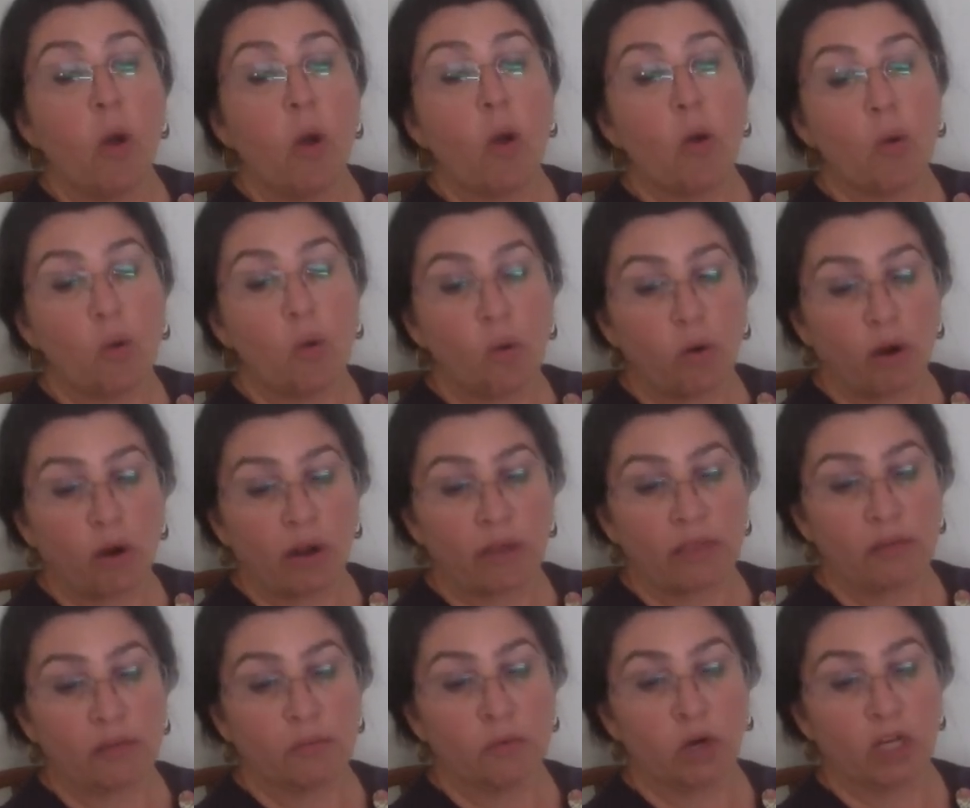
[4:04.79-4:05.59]
or
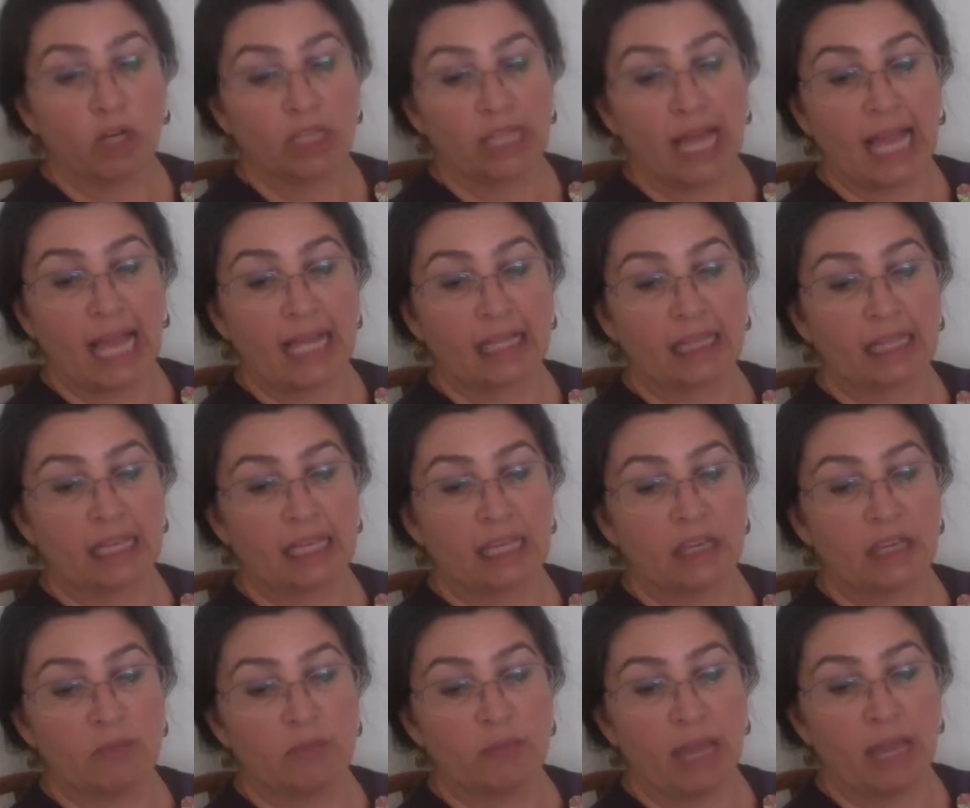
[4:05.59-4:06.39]
the more likely
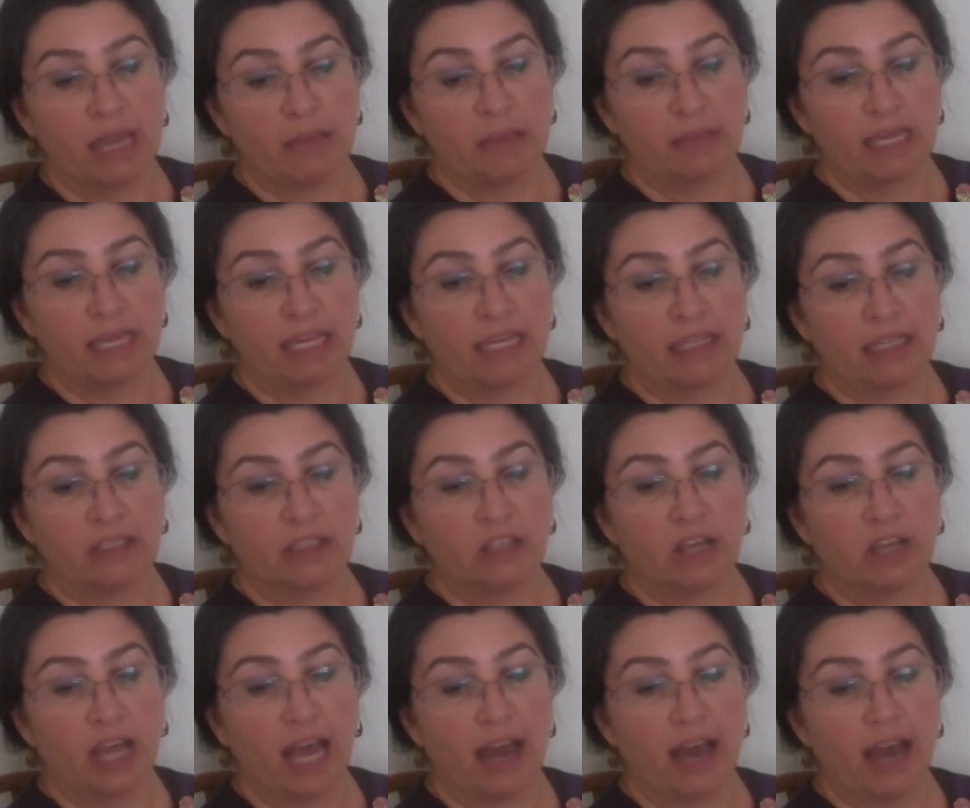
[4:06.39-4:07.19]
you may be
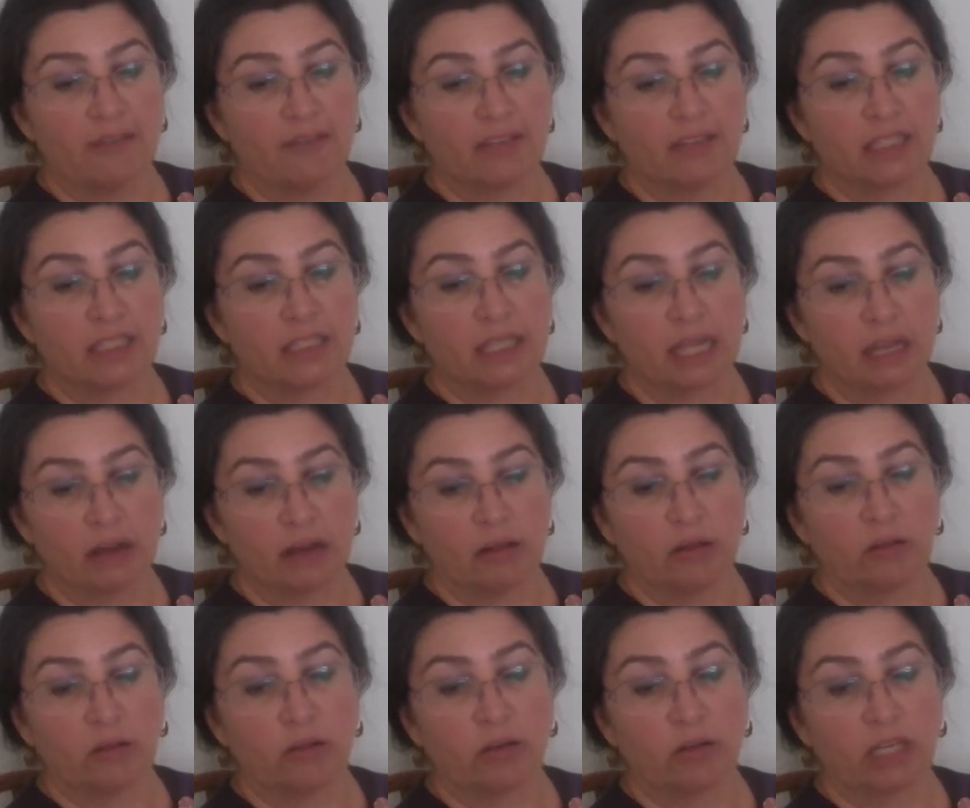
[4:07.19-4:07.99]
to have a
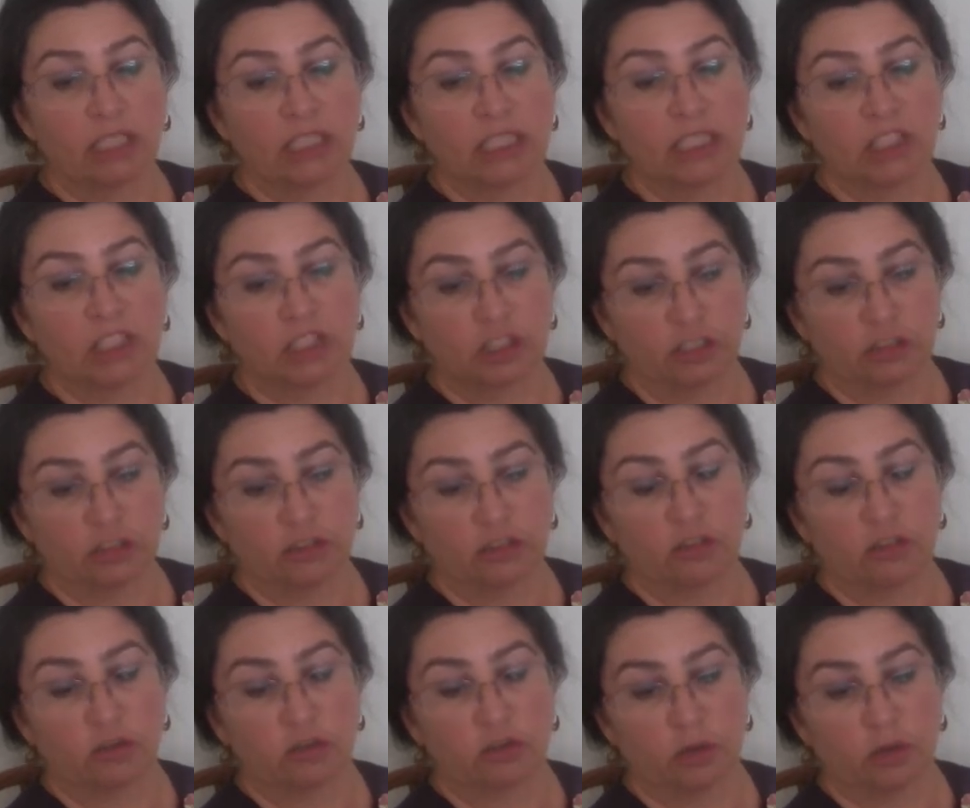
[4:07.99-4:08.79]
single or additional
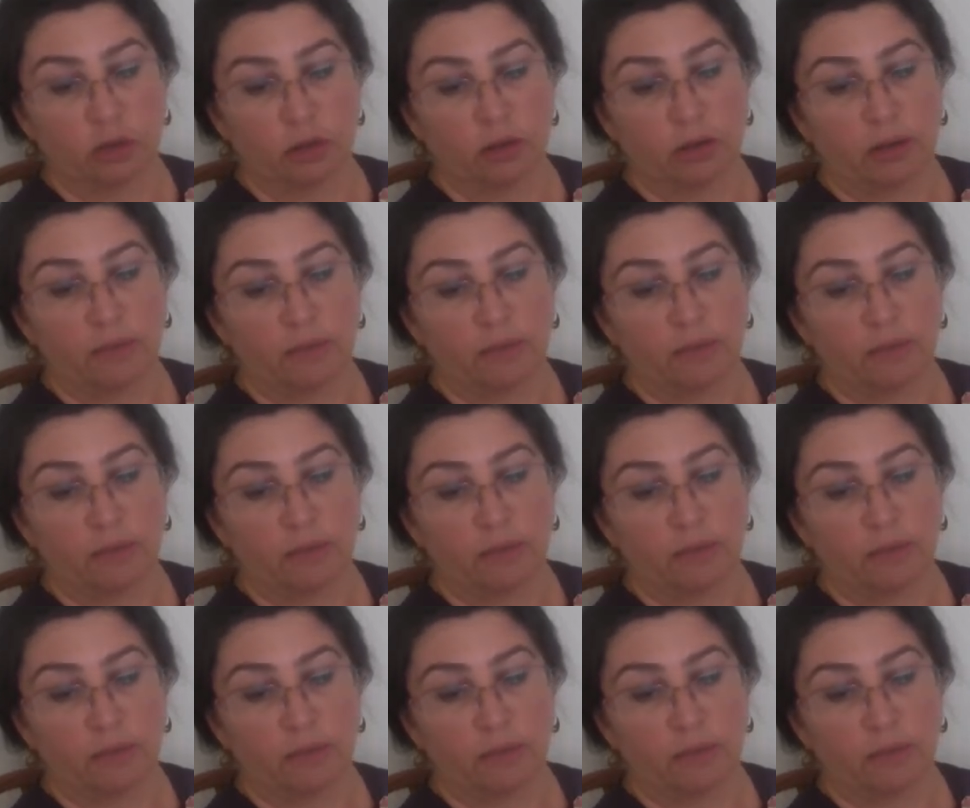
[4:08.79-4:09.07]
stroke.